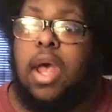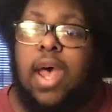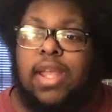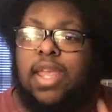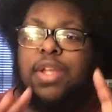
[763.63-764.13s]

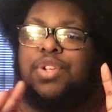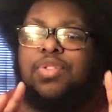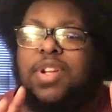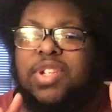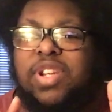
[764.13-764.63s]
I can't
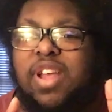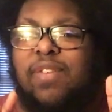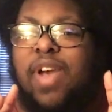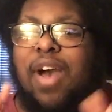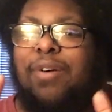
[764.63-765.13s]
stress
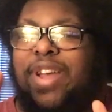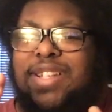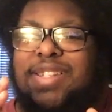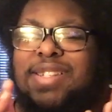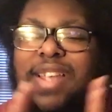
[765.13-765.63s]
enough how
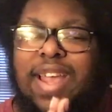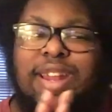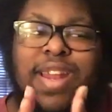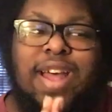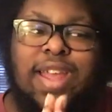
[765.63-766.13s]

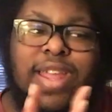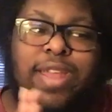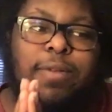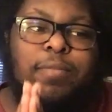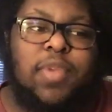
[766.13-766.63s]
excited I
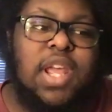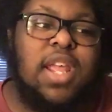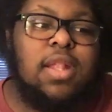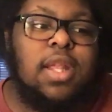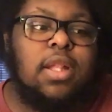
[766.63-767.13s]
am.
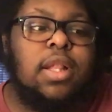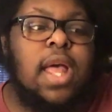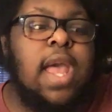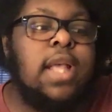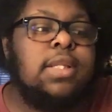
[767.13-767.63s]
And then
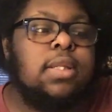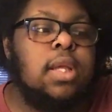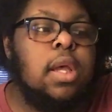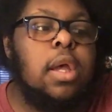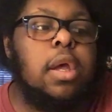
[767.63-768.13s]
last
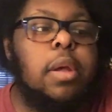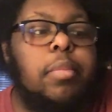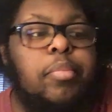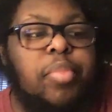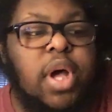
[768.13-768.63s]

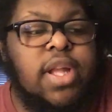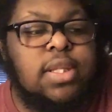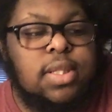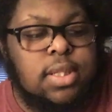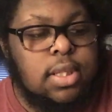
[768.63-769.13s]

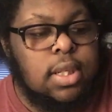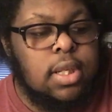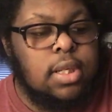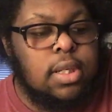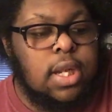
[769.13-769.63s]
but
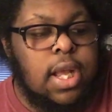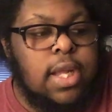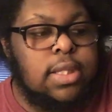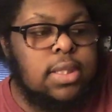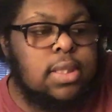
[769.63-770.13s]

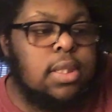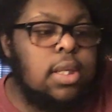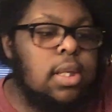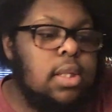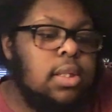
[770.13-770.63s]
not
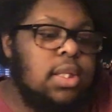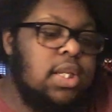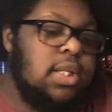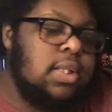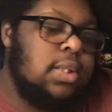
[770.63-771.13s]

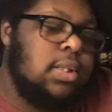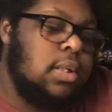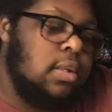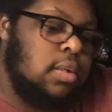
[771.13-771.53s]
least,